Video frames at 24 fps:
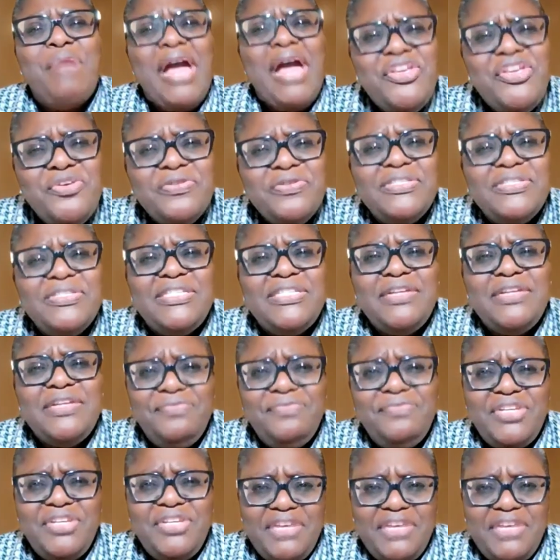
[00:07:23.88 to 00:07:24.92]
Buy
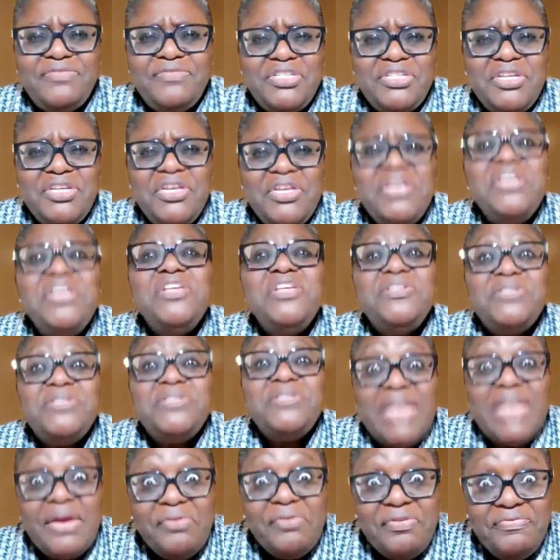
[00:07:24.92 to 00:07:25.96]
yourself a gift.
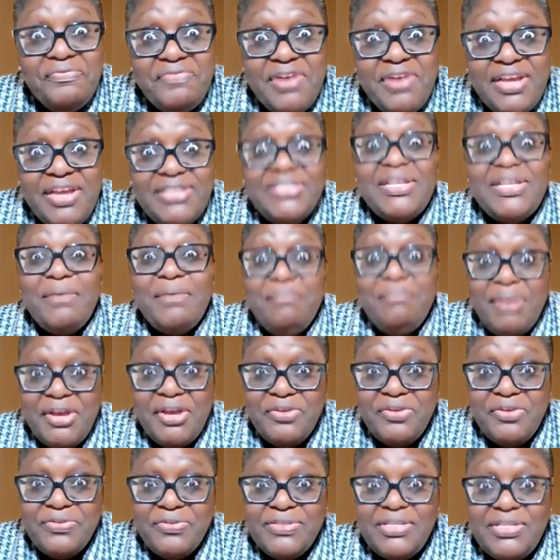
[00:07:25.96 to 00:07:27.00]
Sacrifice and
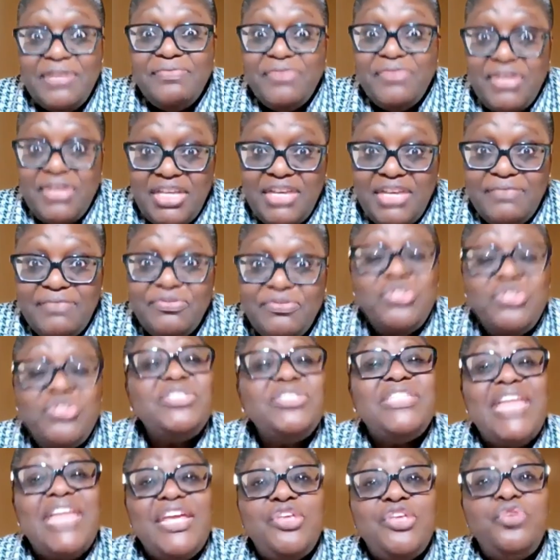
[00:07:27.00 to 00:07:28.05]
buy yourself a gift,
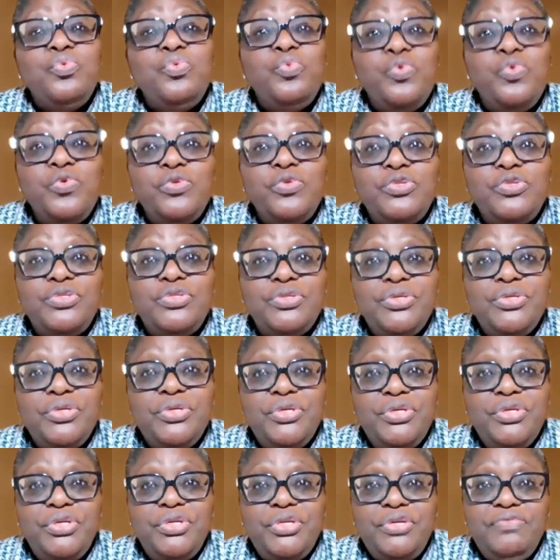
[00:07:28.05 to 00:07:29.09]
just like you would
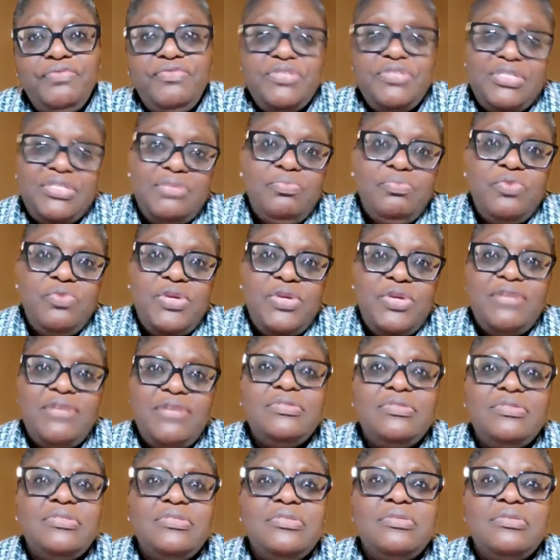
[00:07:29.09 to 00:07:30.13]
for someone
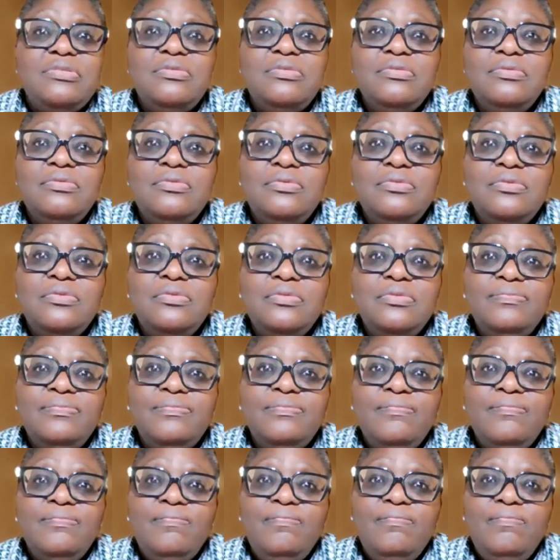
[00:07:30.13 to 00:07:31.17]
else.
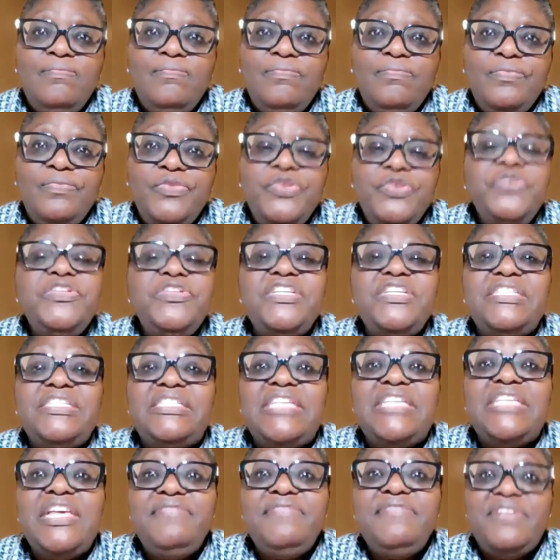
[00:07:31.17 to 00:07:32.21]
You
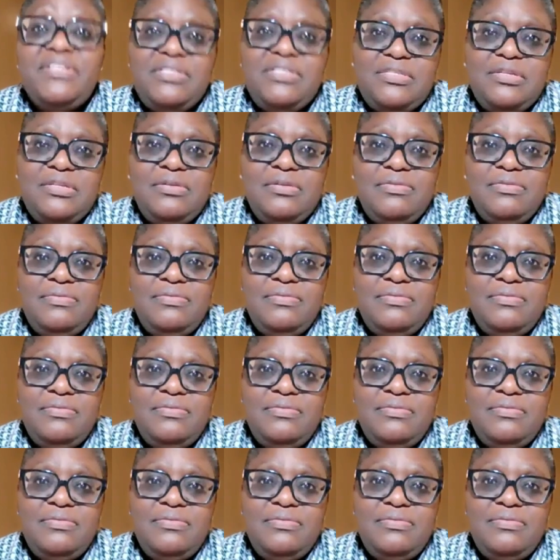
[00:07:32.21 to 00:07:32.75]
deserve it.